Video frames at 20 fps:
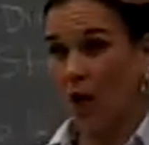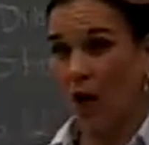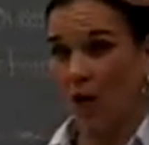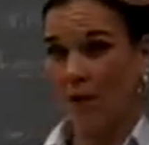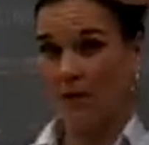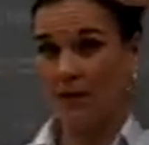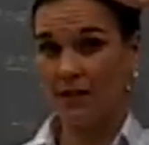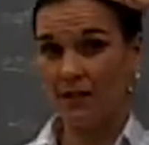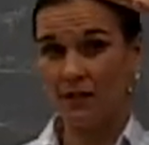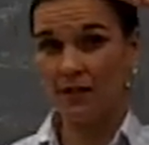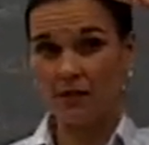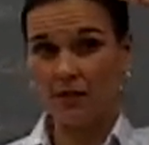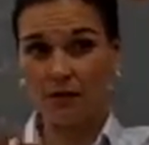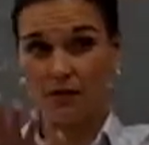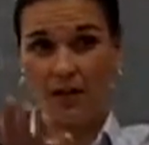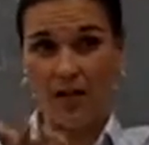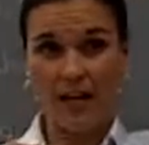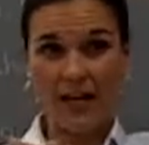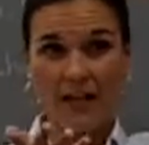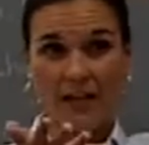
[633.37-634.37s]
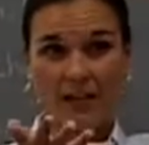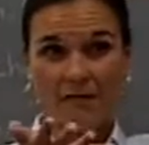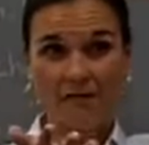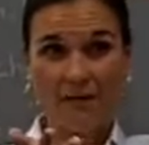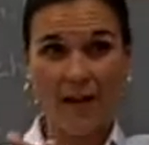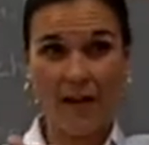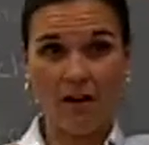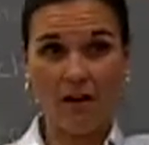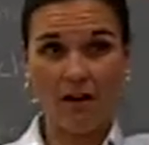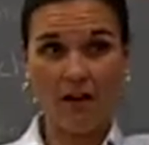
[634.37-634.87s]
carbons, your
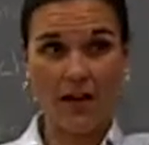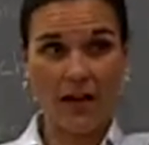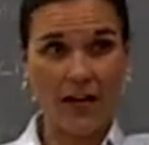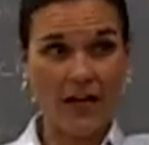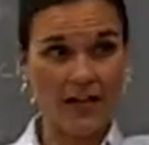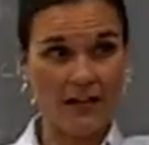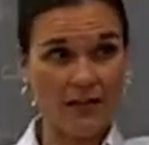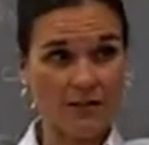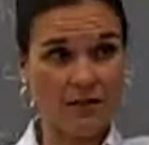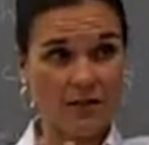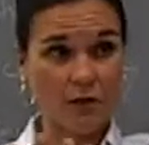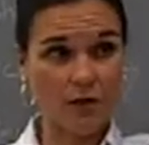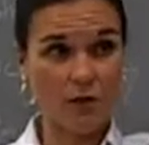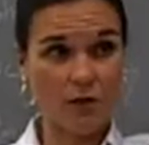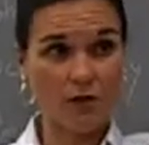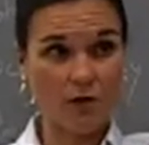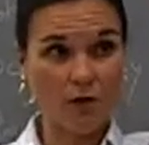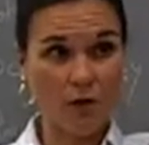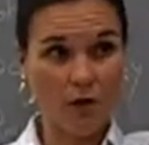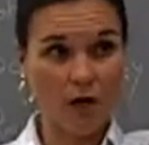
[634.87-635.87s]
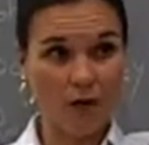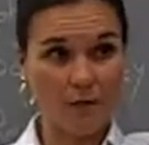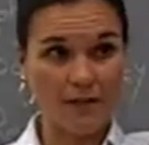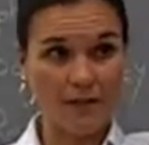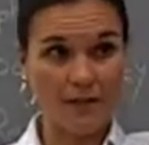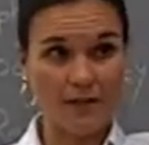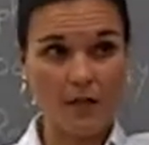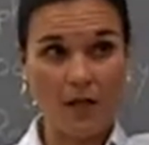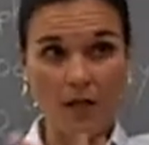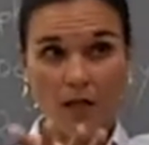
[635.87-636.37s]
dienophile has 2
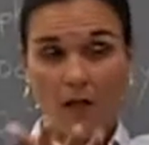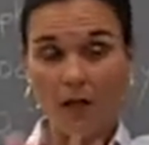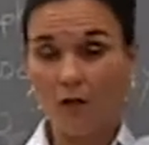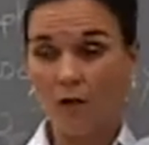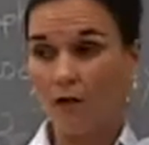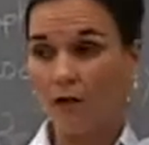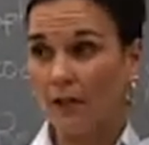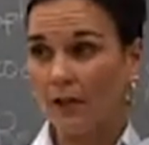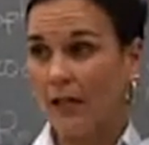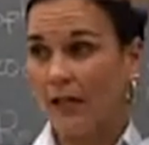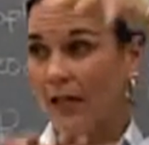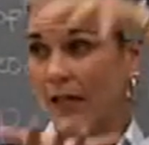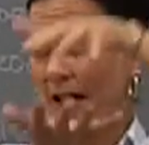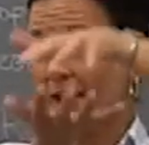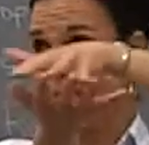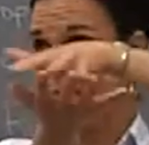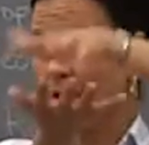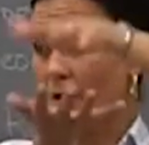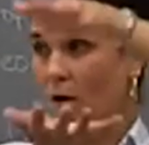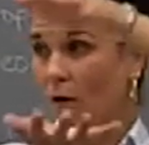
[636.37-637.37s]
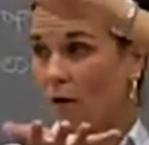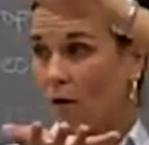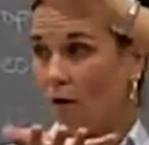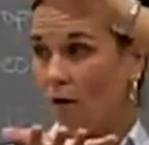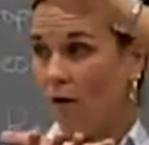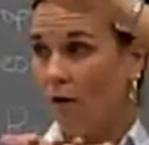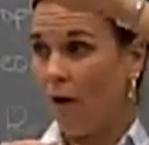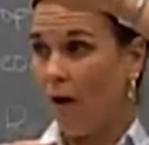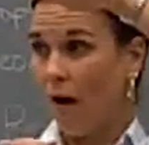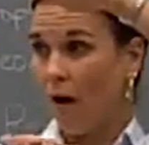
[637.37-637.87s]
carbons. You're looking at the
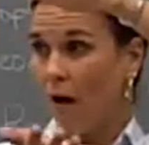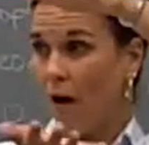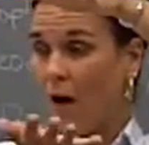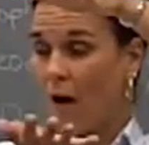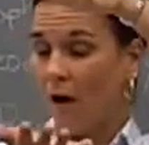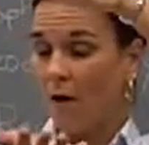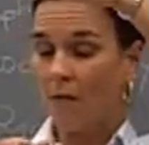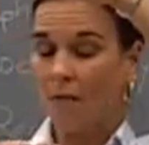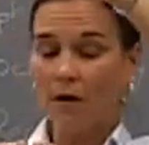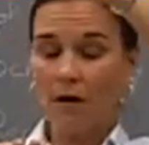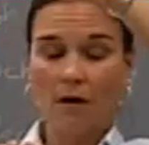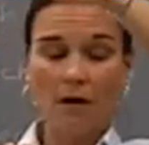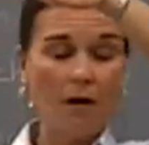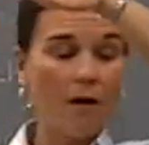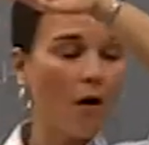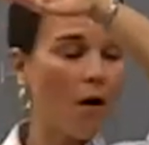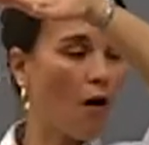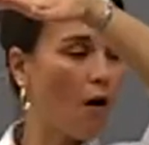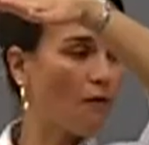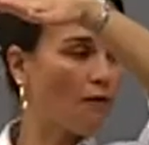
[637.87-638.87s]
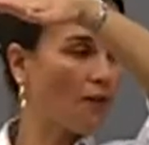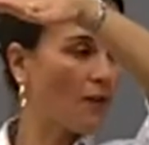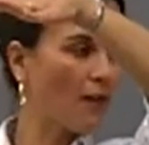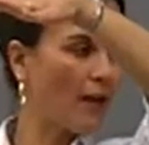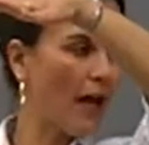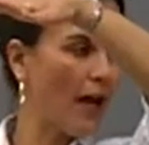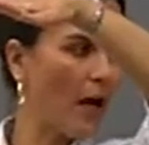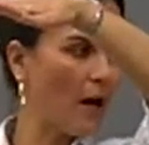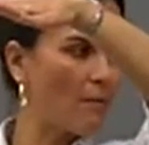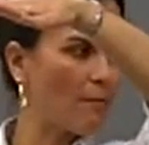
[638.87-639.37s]

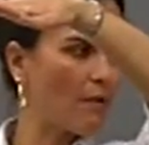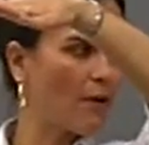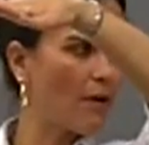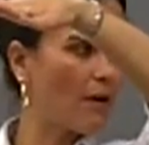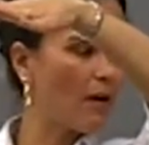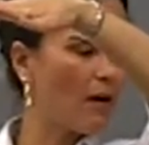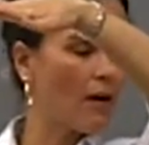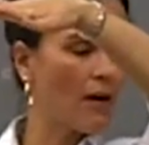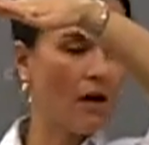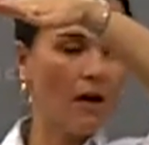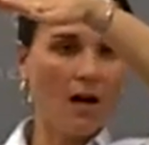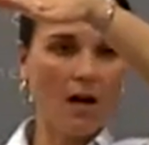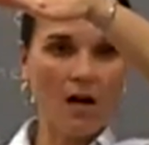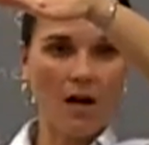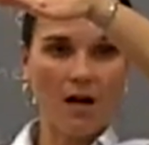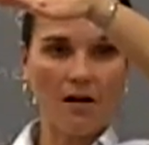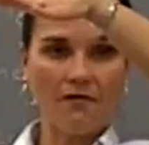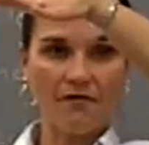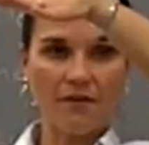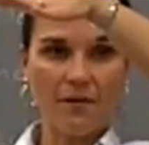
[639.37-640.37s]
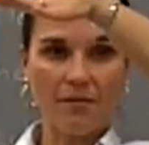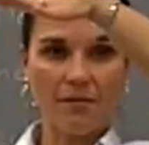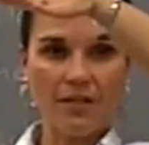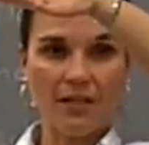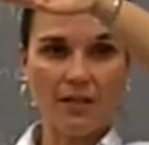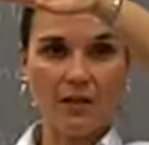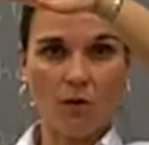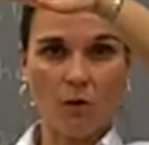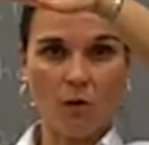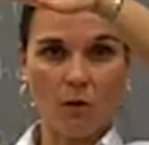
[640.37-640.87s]
overlap of the
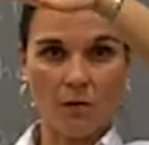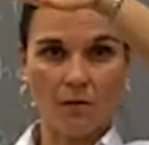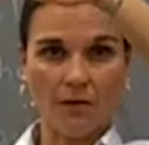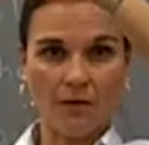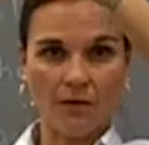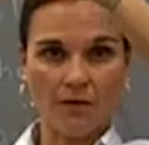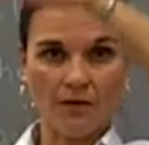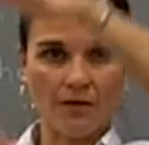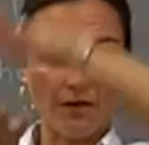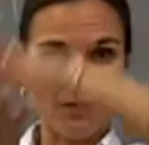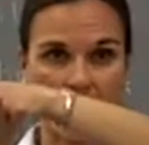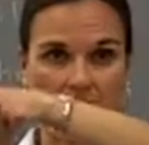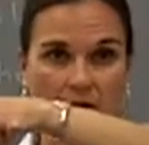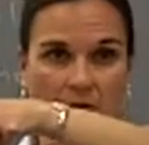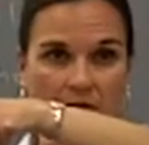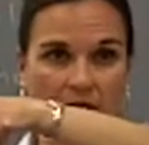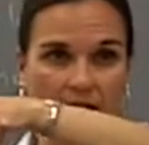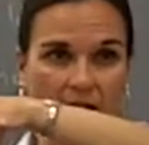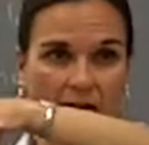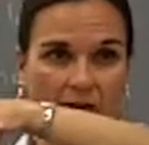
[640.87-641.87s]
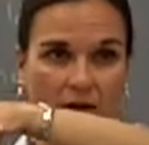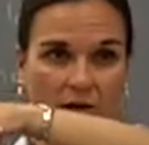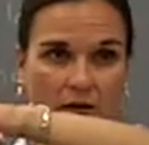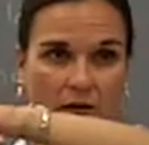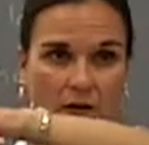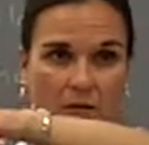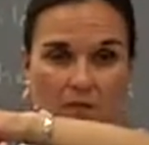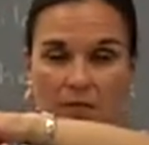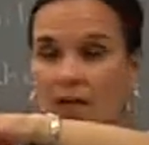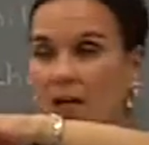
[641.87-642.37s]
p orbitals to come
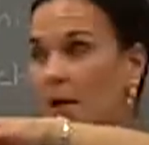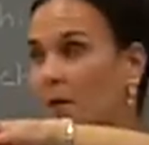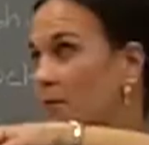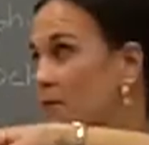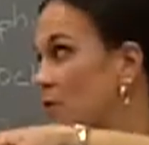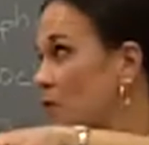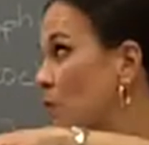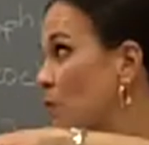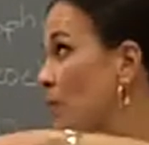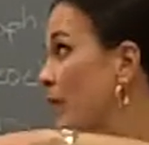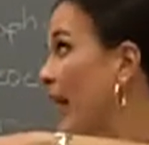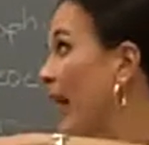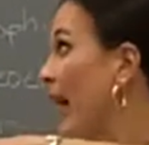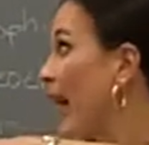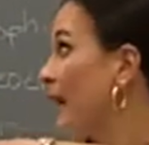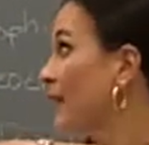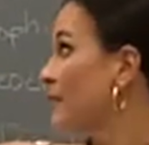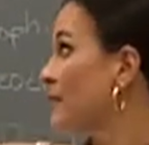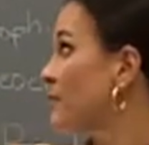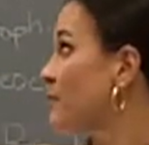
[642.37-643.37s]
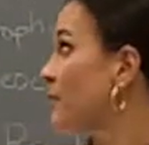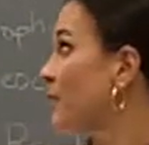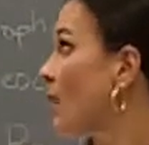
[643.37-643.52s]
together and be able to react.